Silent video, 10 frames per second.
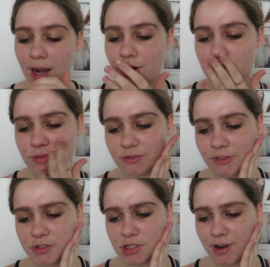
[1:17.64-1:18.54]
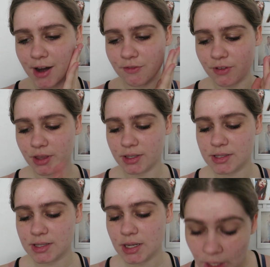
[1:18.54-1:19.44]
150 rand for
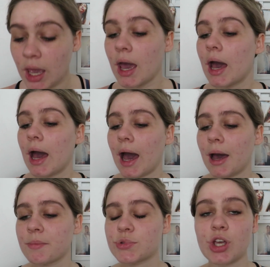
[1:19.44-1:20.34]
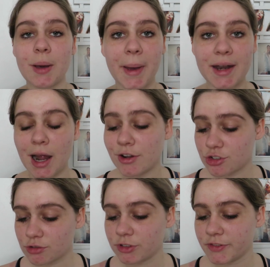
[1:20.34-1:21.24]
this. So I paid
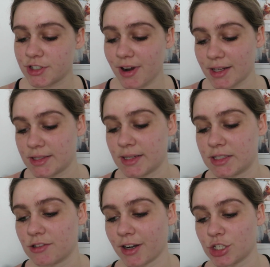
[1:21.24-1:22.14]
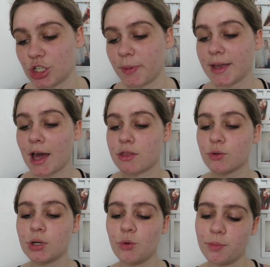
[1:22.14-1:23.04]
150 rand, 60 rand shipping. I
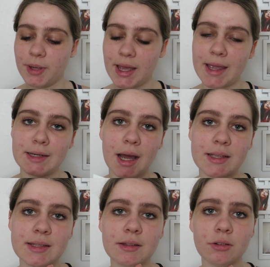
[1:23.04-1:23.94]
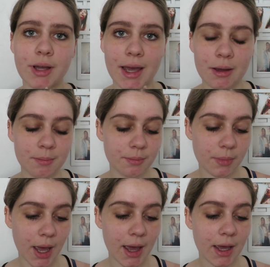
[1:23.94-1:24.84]
thought it would be a nice little
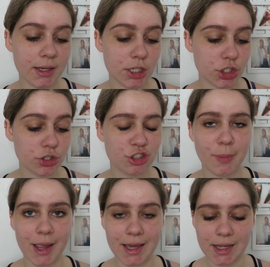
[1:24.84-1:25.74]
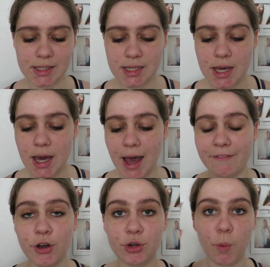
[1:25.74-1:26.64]
addition to my kit.
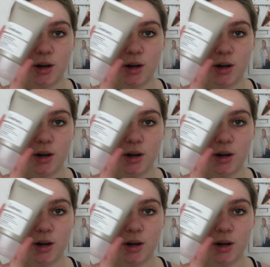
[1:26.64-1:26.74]
I've heard